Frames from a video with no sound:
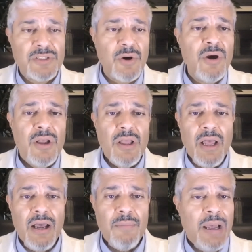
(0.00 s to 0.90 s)
So
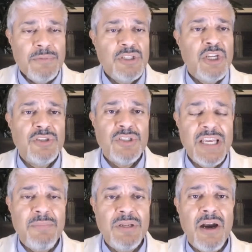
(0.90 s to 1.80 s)
I'm just curious to see
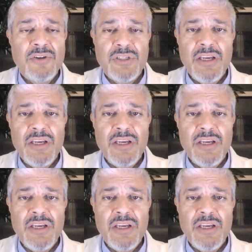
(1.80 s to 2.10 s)
how many doctors